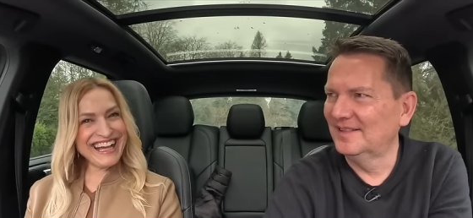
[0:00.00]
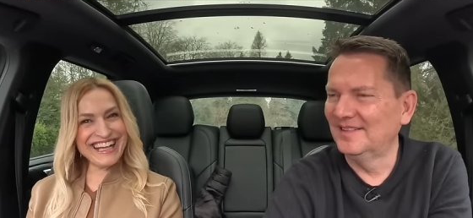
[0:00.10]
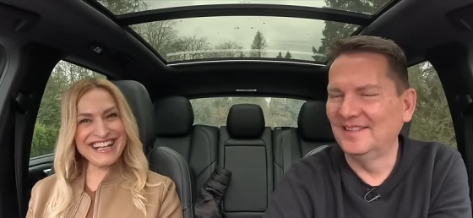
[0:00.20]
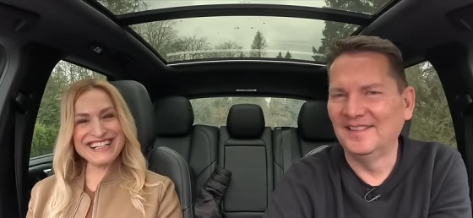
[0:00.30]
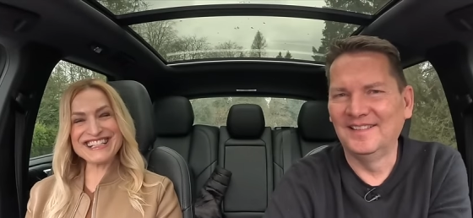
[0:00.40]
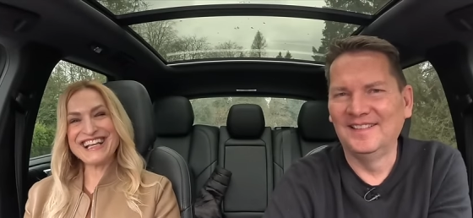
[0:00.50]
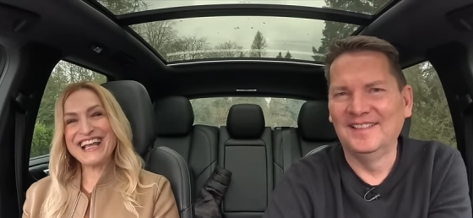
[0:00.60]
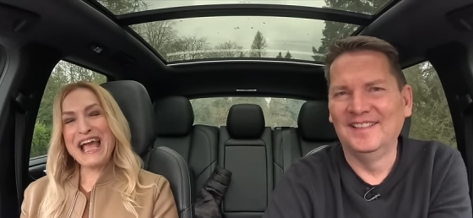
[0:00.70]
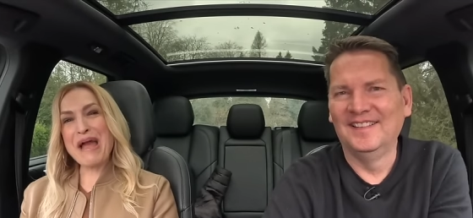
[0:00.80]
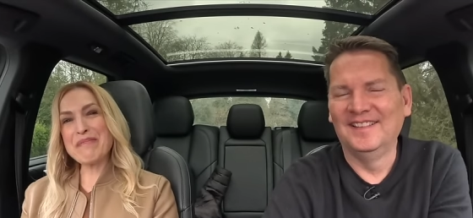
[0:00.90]
Speaker 1: Yes.
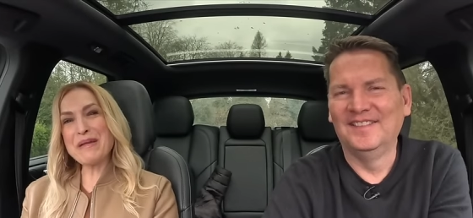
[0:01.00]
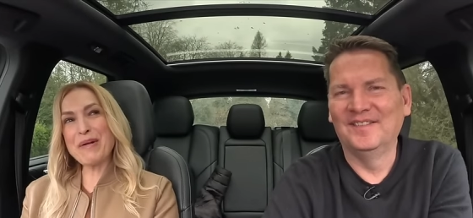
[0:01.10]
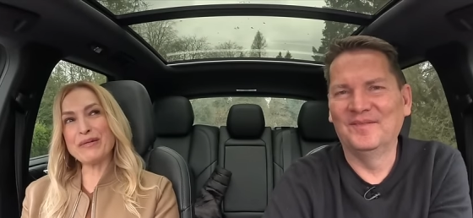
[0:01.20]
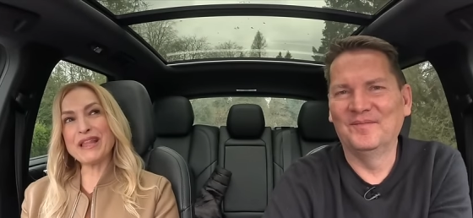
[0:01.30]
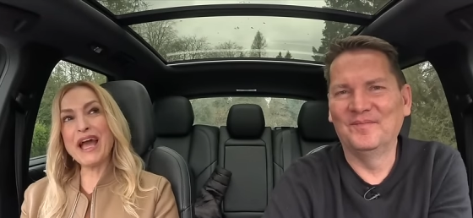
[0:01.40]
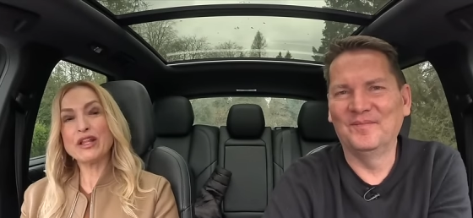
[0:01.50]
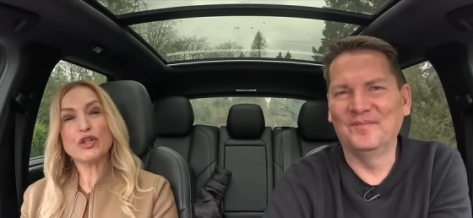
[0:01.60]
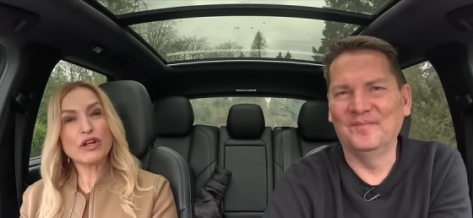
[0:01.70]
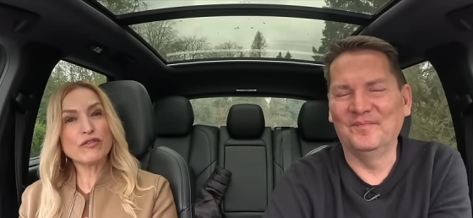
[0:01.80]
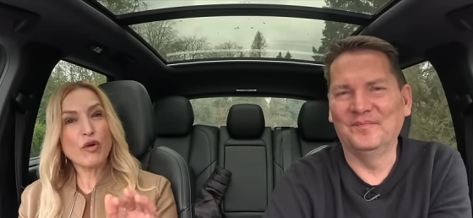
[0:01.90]
Happy about that.
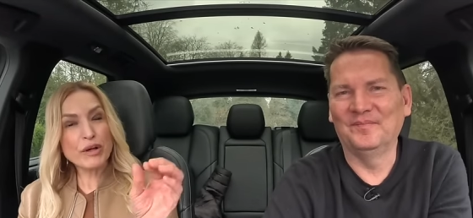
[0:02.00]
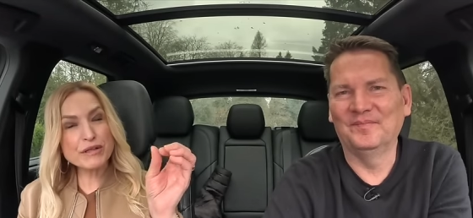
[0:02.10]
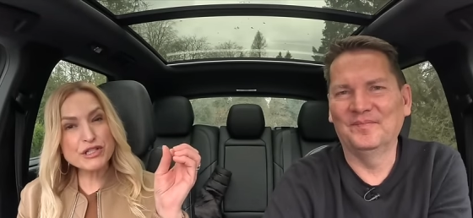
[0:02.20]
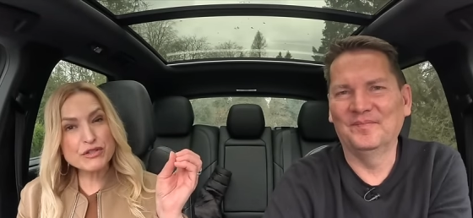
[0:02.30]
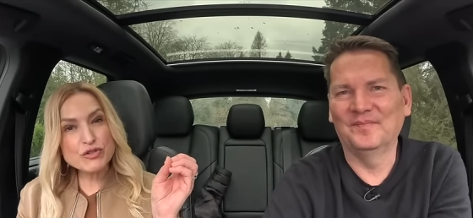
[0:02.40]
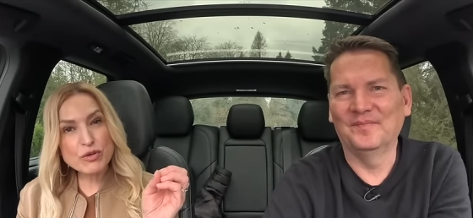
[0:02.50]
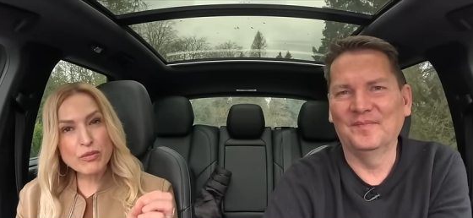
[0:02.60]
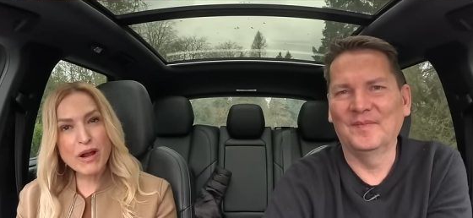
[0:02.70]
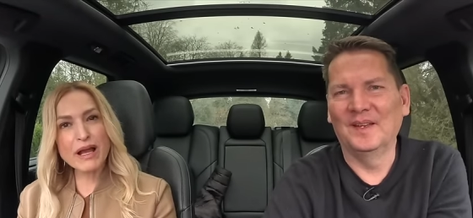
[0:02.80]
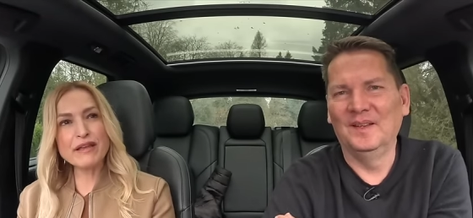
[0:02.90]
Look forward to
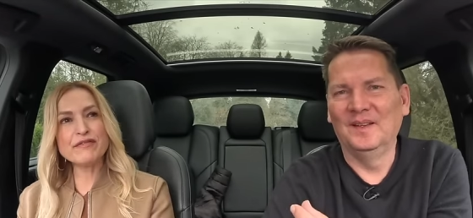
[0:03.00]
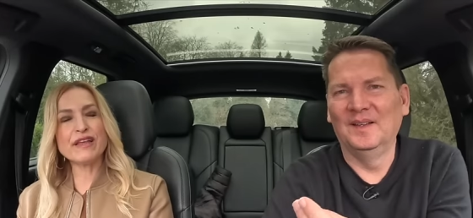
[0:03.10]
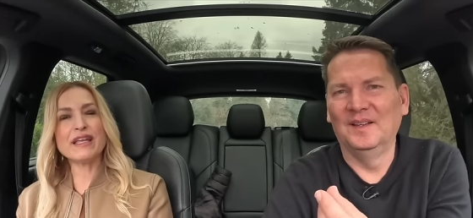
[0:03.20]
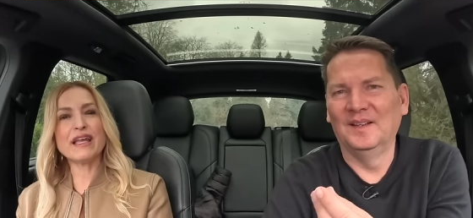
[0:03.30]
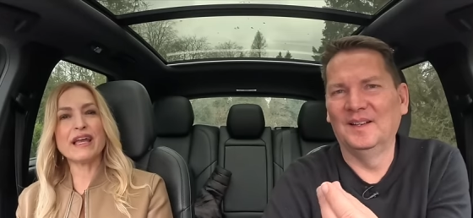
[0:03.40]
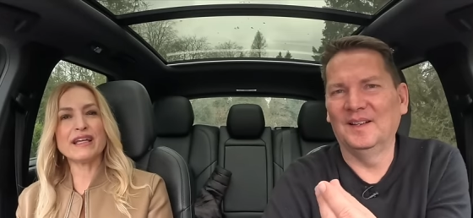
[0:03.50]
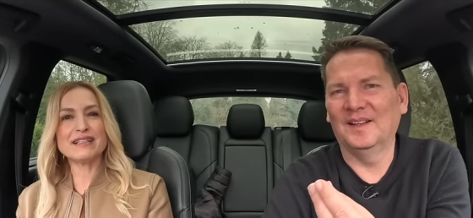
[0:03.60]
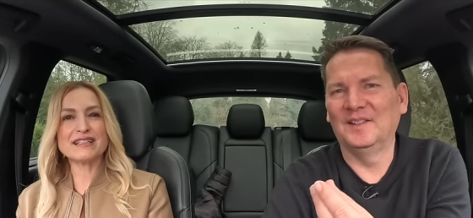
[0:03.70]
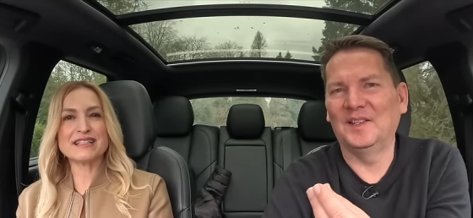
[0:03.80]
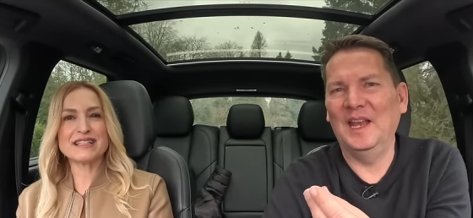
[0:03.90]
driving
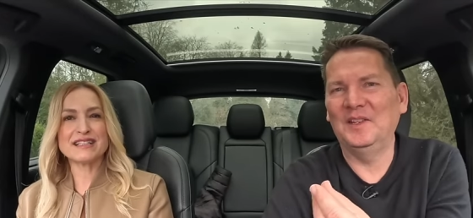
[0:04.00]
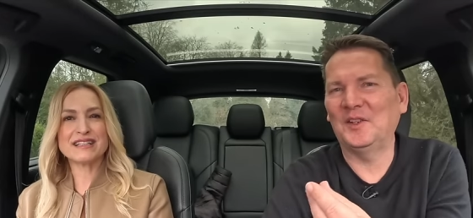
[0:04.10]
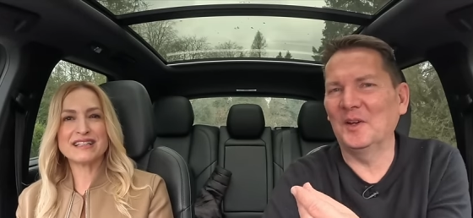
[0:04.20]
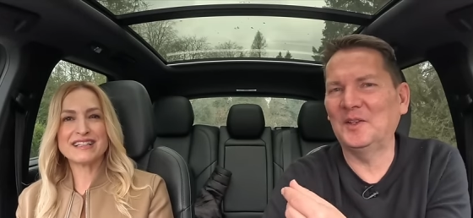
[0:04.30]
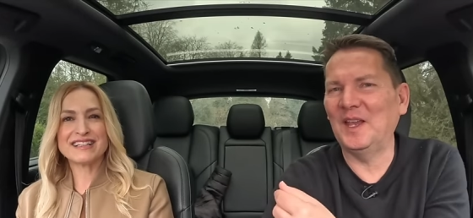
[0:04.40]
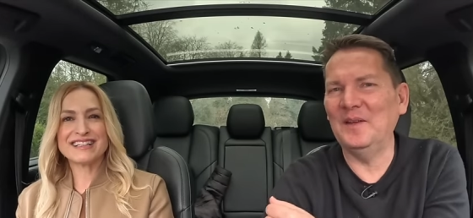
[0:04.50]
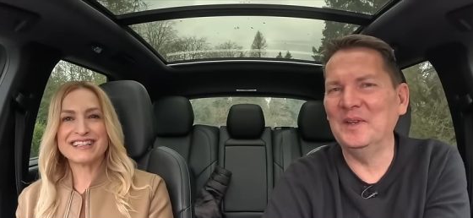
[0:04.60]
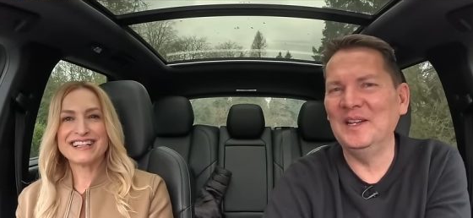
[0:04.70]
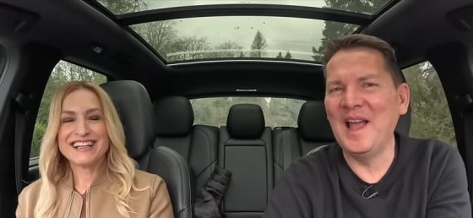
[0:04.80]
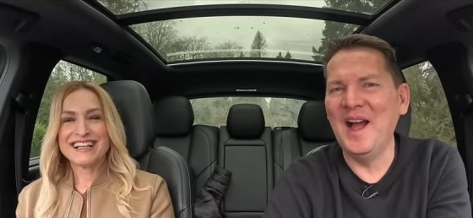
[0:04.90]
it.
Speaker 2: See, start
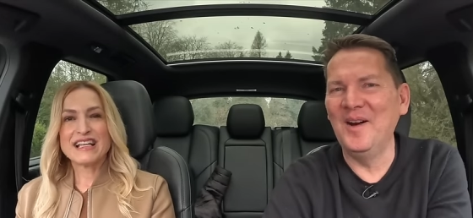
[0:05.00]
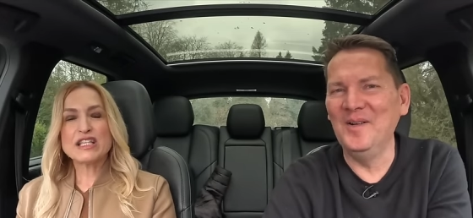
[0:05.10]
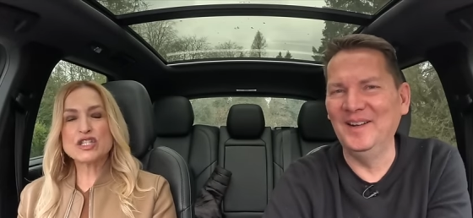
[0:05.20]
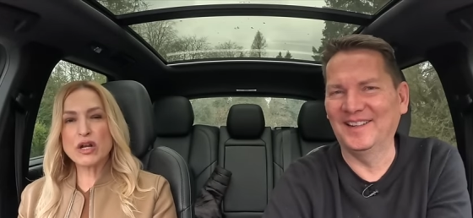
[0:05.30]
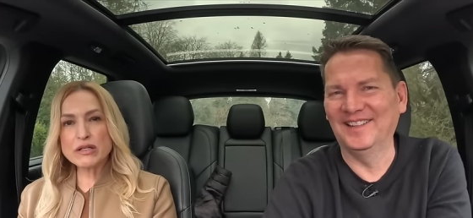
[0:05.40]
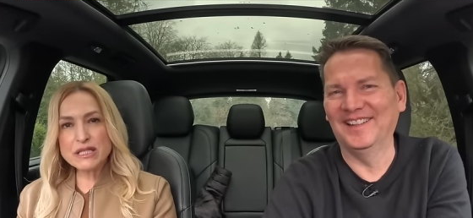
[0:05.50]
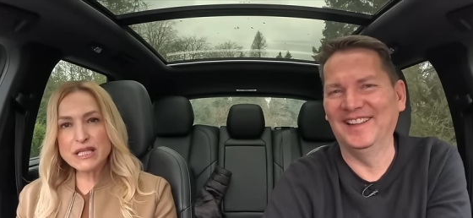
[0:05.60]
saving now. Start